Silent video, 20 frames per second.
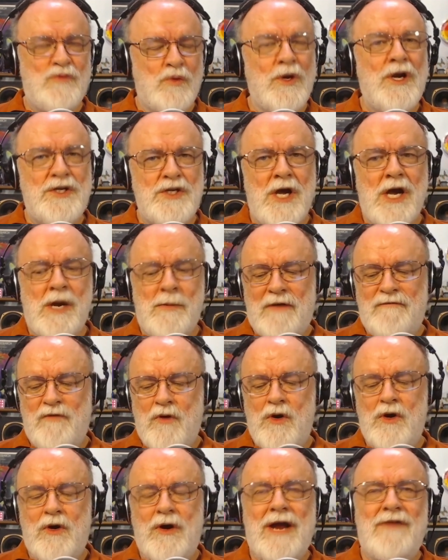We're going to talk about
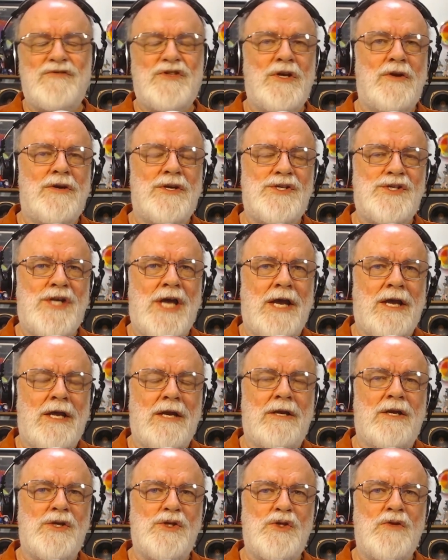photographs here in a second
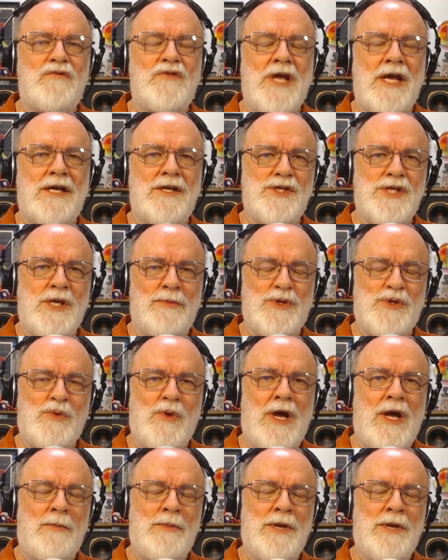because you've taken some as well,